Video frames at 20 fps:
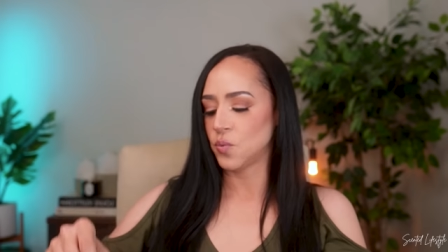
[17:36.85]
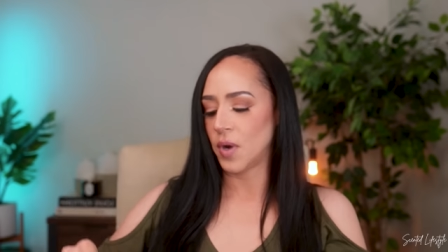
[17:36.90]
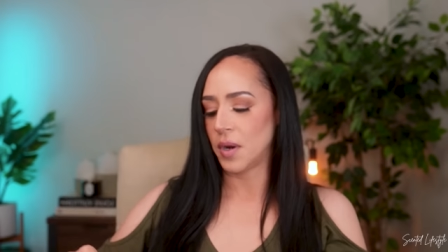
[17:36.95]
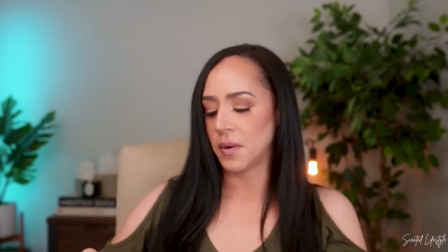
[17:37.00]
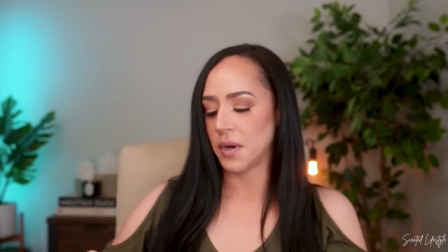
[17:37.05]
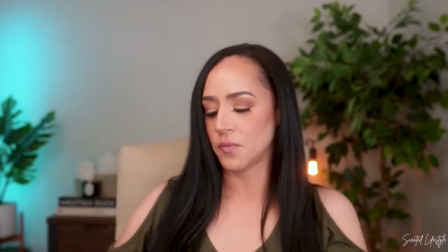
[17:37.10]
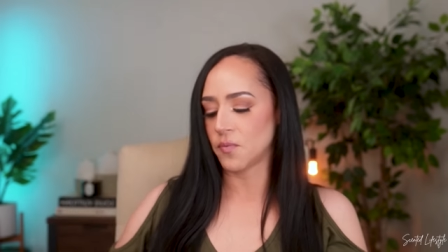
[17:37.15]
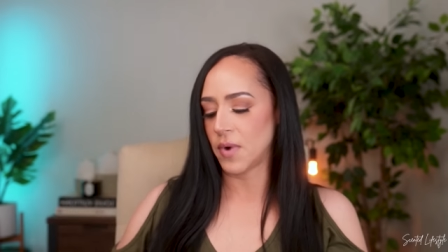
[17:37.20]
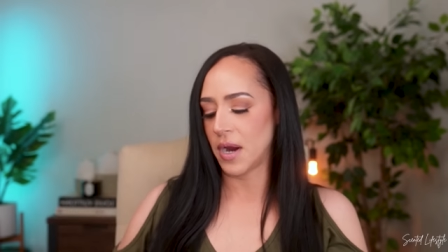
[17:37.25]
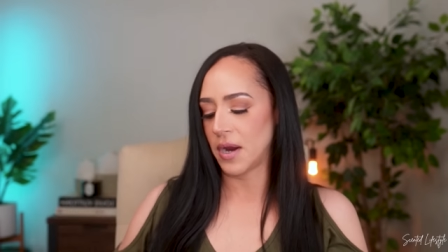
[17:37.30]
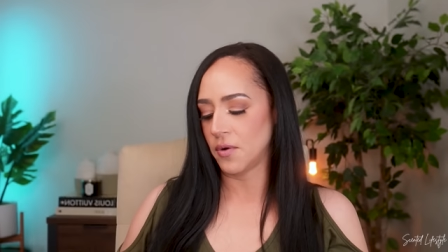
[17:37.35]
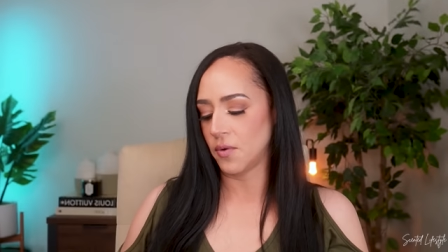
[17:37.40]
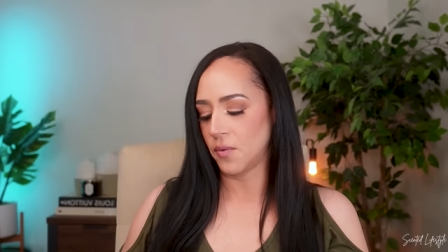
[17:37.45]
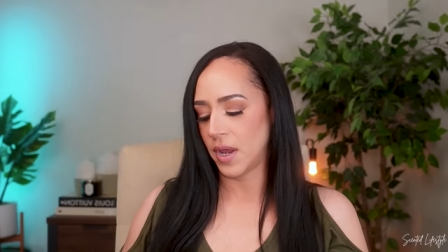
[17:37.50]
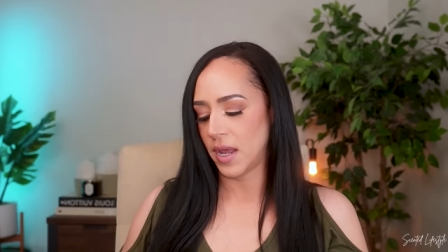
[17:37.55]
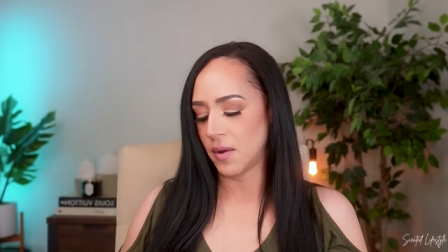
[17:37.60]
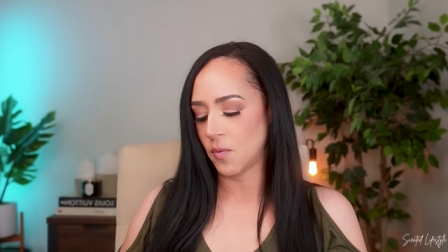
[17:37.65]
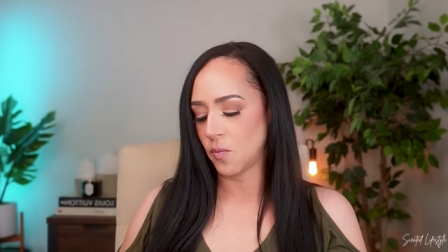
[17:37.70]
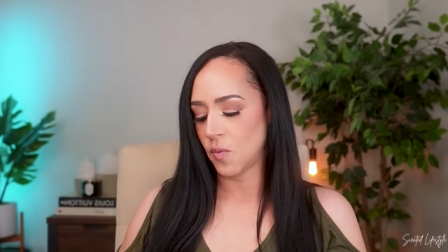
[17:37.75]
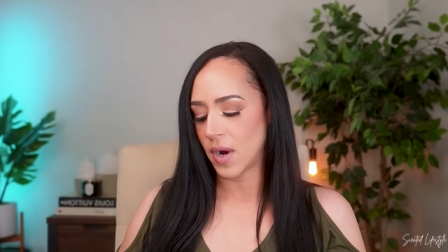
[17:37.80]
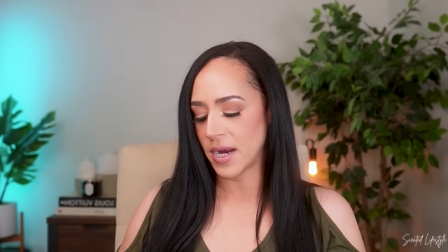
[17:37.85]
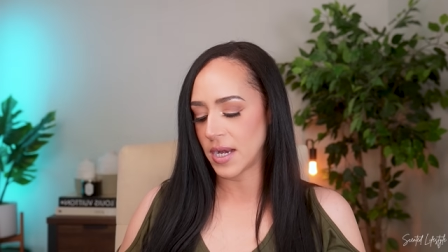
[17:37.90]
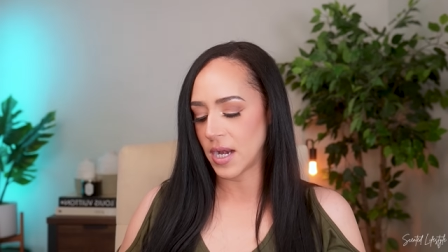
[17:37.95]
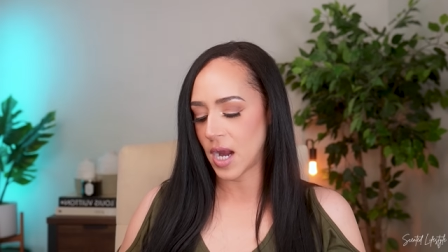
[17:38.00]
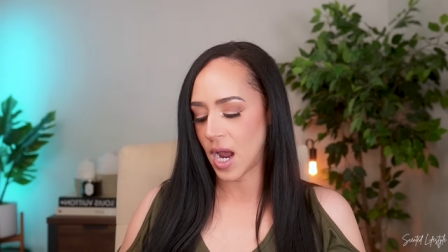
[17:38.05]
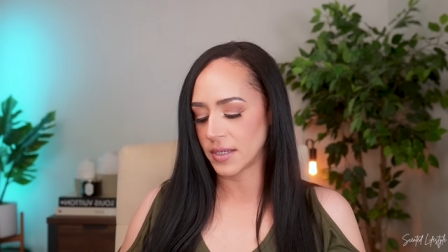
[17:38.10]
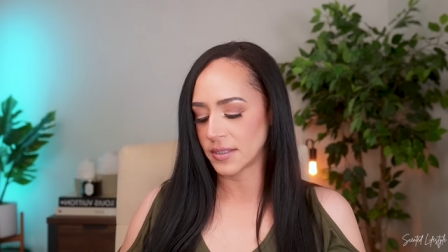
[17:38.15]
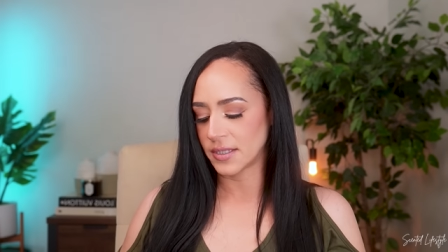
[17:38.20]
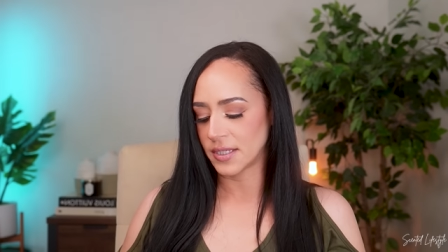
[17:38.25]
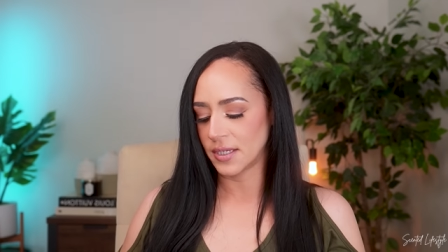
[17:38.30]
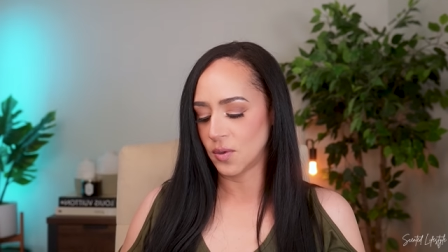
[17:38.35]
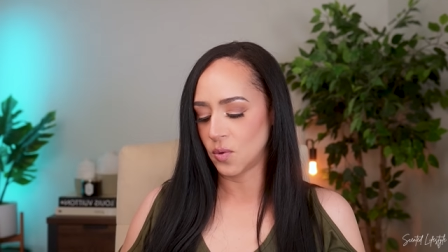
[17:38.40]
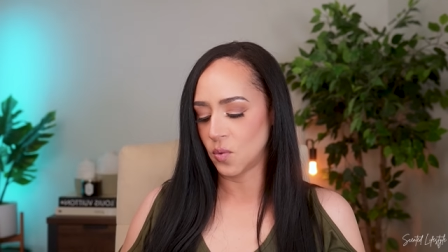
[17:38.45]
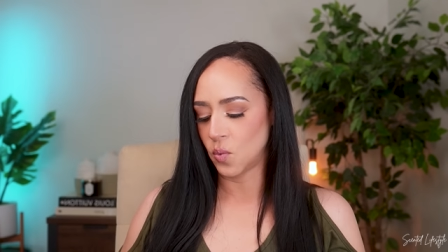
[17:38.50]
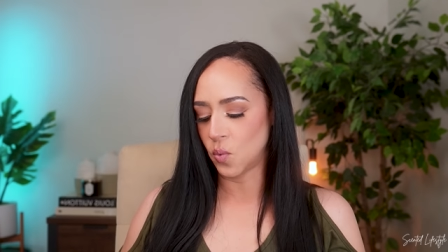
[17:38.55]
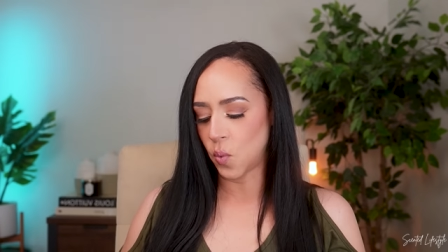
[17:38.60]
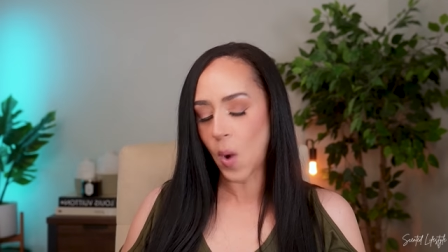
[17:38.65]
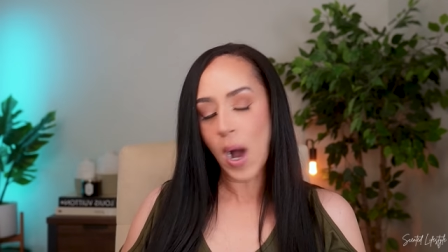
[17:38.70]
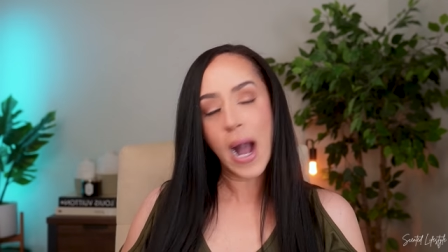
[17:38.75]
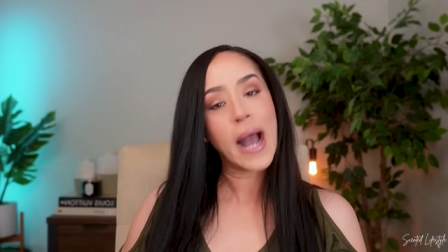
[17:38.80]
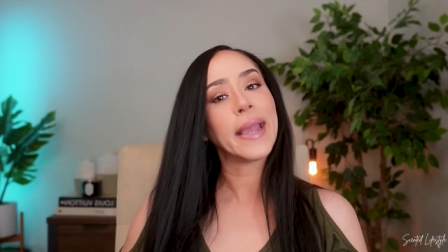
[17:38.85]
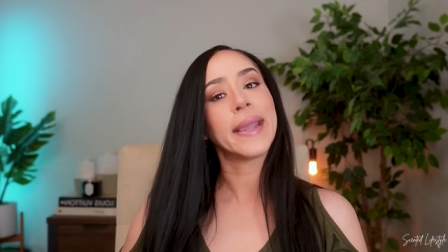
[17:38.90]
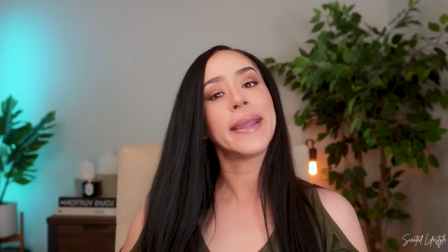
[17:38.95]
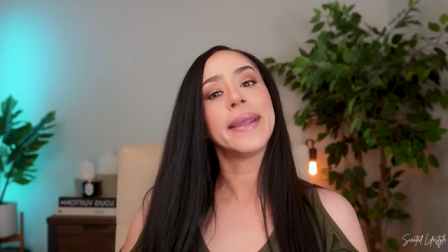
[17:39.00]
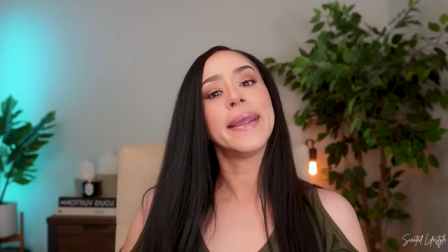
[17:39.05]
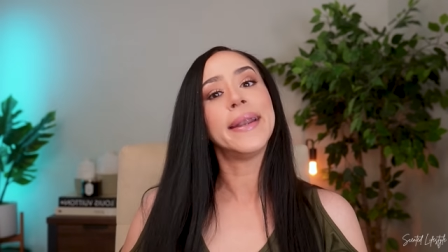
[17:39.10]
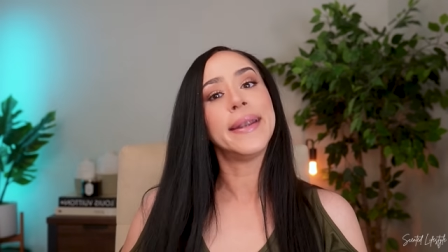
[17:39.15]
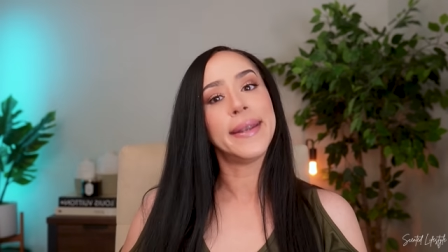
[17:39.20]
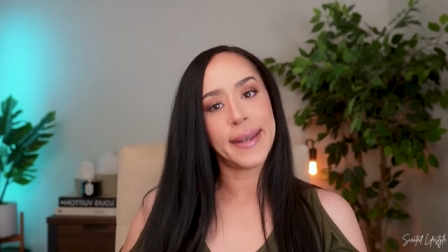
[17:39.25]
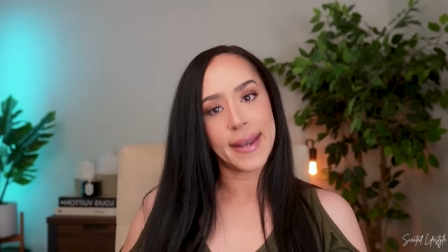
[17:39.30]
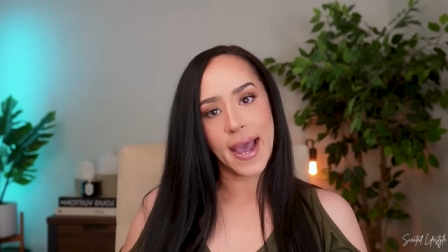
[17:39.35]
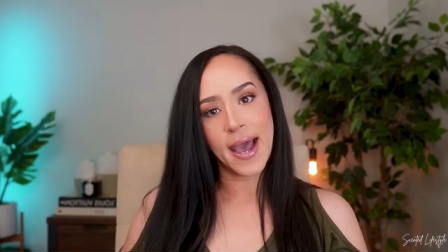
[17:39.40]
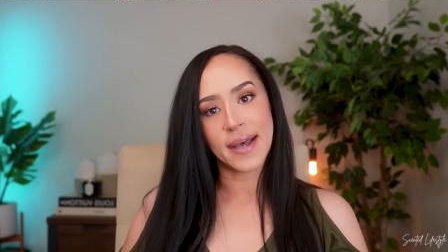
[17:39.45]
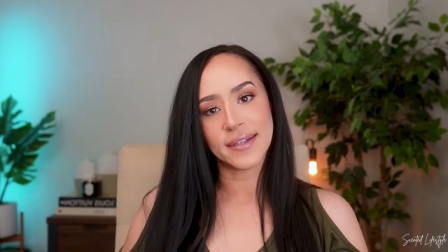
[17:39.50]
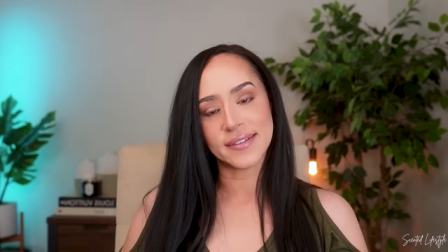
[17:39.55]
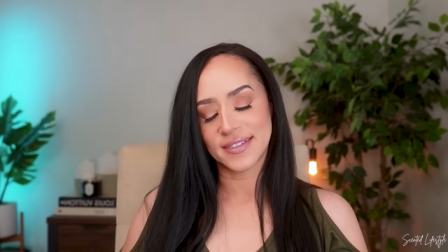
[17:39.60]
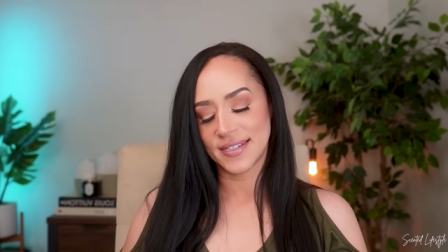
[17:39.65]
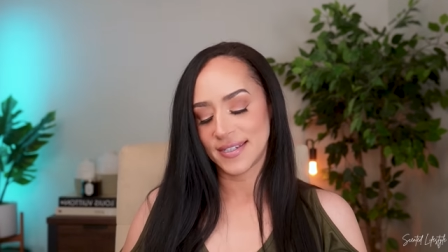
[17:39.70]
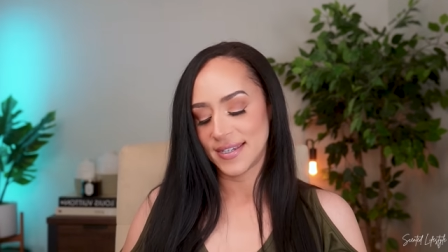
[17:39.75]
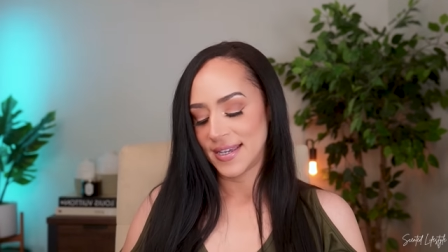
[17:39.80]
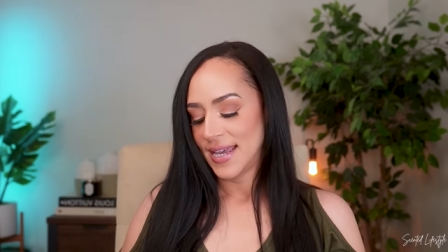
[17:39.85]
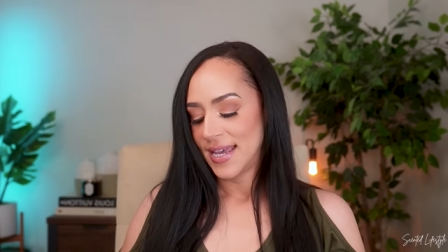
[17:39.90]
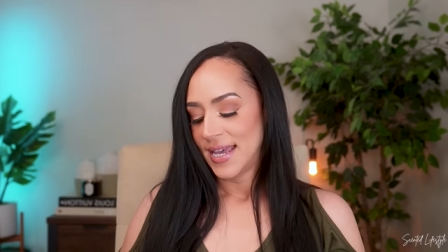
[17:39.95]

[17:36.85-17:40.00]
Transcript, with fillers: let's wear it right away. Why not? Why not?